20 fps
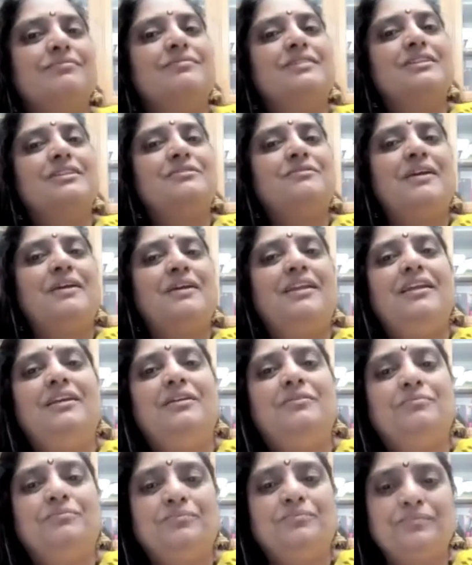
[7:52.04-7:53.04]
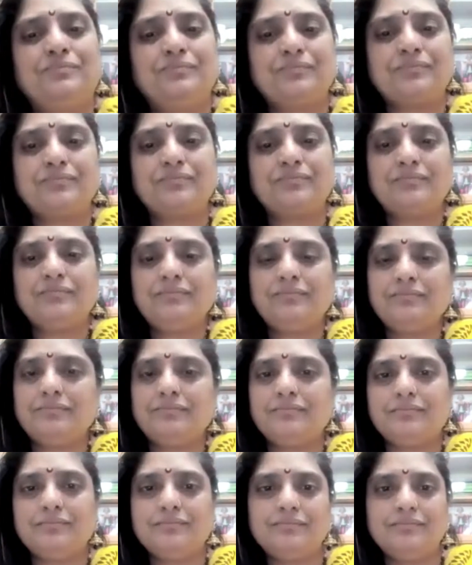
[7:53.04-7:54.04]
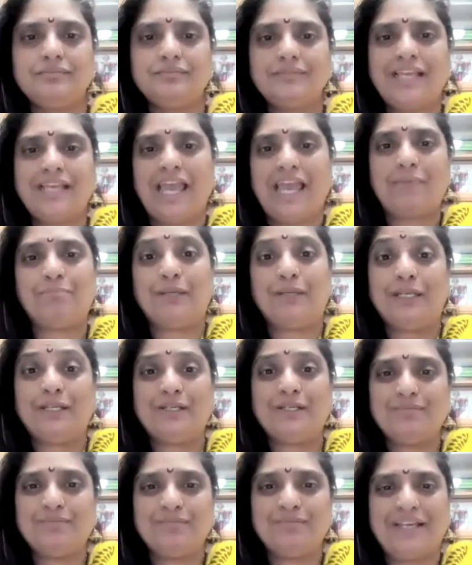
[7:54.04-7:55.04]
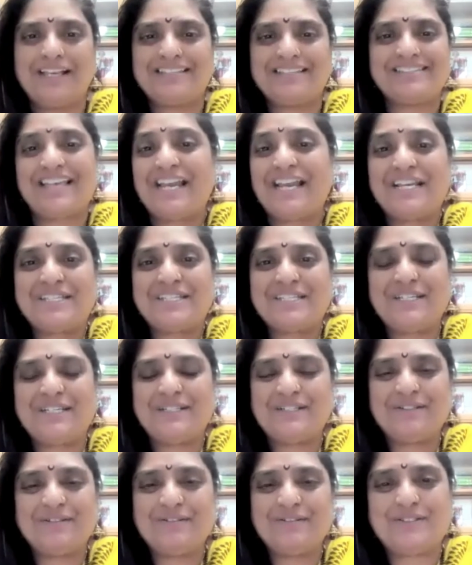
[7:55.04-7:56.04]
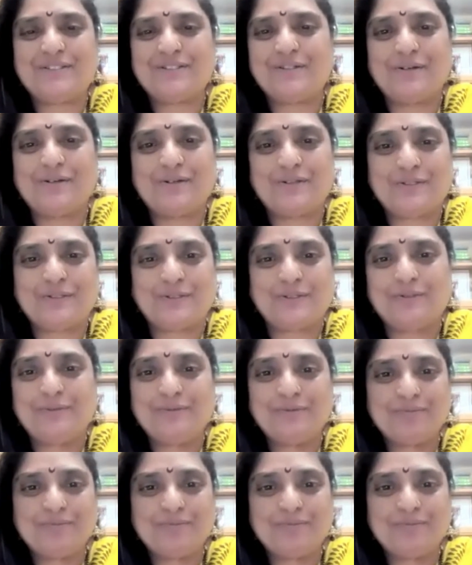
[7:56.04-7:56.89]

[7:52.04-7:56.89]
She's very happy, excited to go to